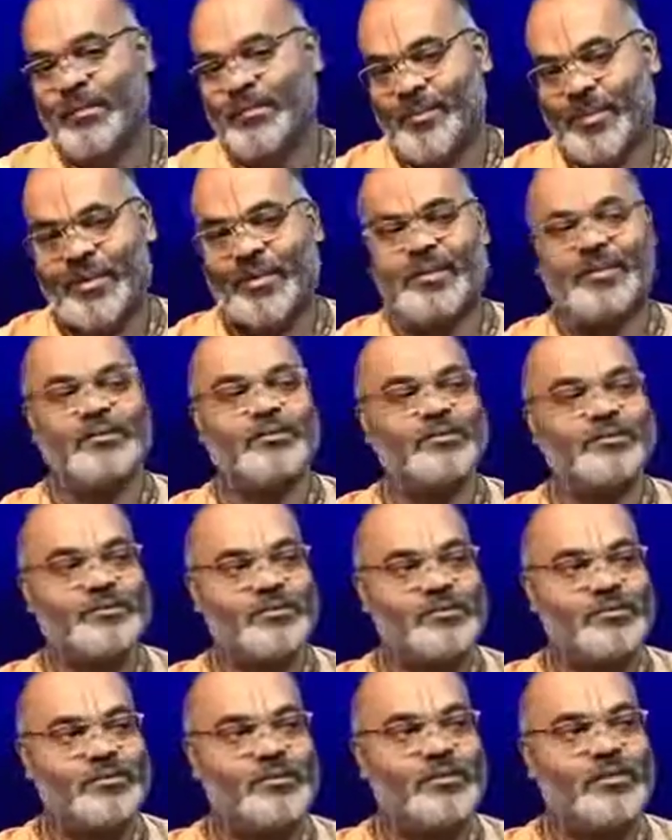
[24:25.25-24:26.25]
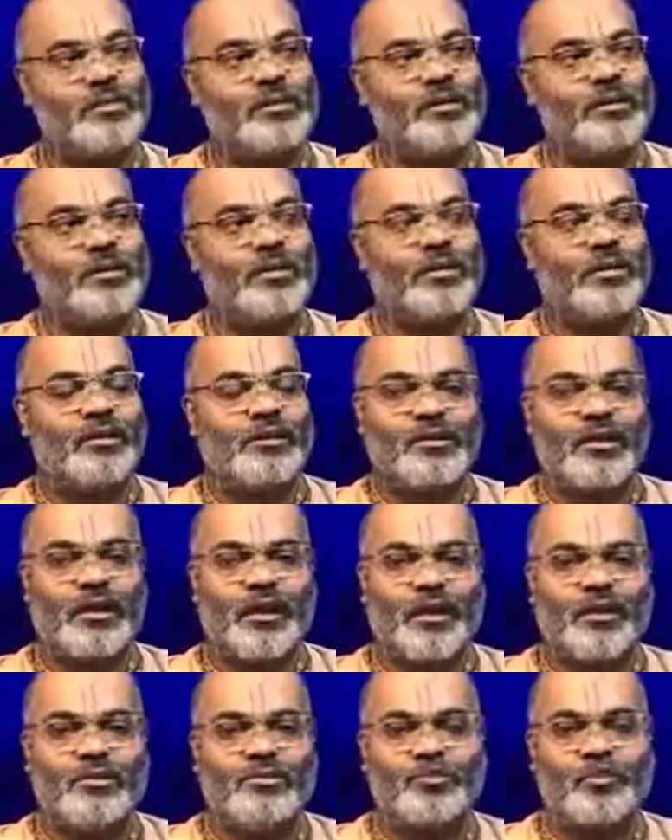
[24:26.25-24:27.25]
Means
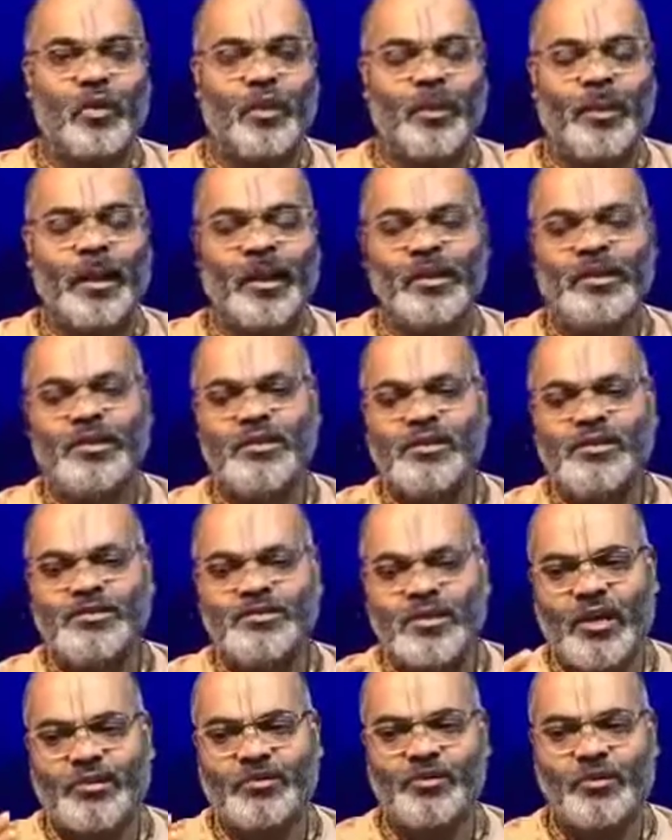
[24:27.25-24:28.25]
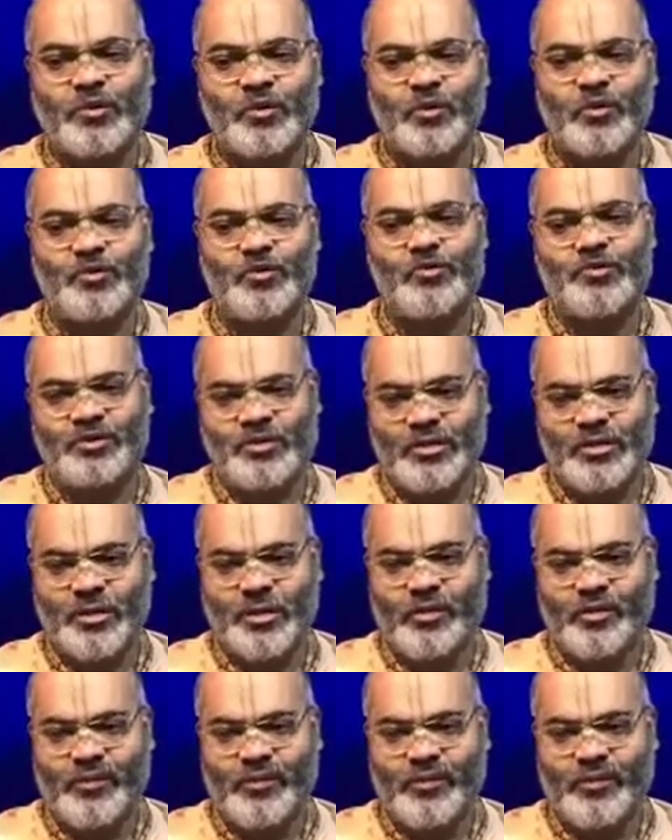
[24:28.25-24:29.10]
there are so many such truths